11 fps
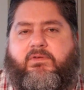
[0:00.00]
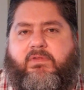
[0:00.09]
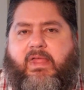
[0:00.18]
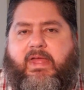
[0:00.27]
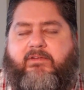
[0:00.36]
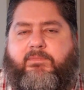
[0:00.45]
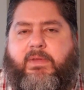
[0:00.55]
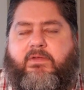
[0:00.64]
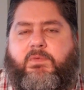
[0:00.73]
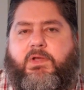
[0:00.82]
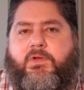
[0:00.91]
life
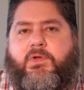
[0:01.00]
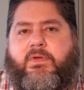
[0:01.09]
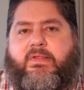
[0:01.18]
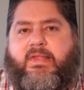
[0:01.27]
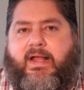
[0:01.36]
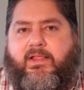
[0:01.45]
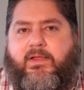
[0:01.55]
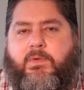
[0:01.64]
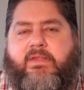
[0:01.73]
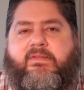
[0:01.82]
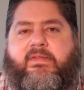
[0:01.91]
because we don't know exactly
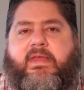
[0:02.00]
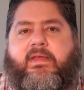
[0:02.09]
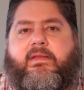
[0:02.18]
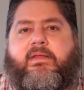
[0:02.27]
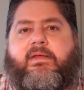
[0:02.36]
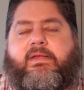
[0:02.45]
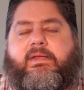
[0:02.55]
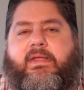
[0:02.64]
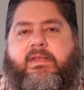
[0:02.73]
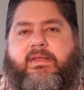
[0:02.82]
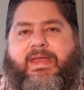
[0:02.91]
when he's taken
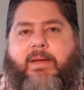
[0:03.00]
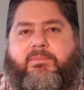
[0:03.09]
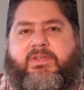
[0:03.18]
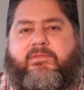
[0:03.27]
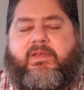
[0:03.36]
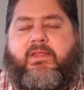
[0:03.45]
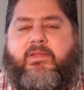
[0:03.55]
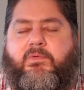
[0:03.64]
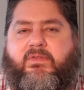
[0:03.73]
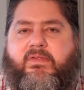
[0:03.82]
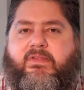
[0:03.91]
into captivity. There
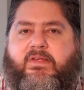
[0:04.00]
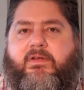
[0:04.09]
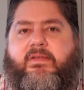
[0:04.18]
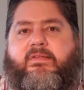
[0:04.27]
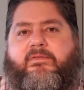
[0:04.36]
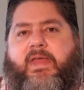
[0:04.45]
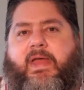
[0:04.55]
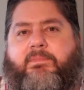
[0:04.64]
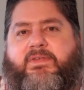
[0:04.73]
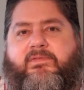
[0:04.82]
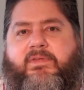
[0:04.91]
was a series of
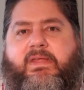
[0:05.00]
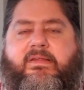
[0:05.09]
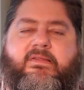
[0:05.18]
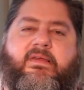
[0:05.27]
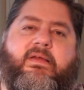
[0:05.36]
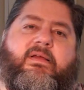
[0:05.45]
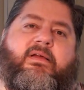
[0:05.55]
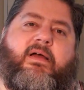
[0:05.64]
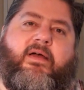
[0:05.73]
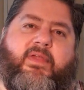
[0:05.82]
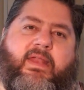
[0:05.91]
captivities
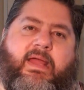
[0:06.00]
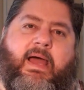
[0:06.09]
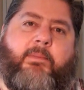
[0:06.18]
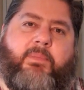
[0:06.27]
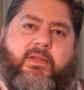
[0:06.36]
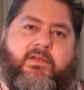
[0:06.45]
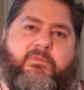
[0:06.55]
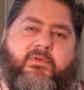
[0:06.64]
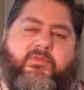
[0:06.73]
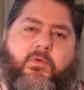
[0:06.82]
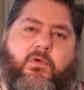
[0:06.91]
uh, that happened
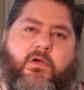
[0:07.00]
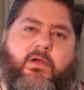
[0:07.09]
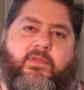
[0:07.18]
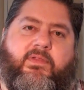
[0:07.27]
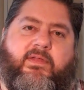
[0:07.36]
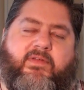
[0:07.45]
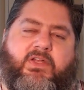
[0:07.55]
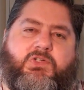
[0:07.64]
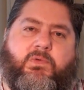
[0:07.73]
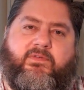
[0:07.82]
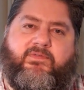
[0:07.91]
before the
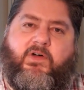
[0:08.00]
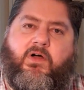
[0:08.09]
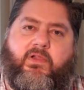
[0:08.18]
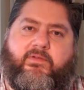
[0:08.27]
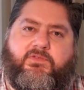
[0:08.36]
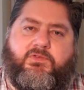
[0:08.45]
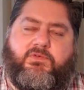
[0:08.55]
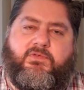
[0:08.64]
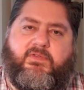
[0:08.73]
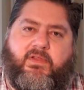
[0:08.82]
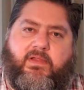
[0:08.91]
eventual fall of
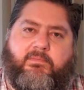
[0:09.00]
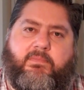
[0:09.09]
Jerusalem.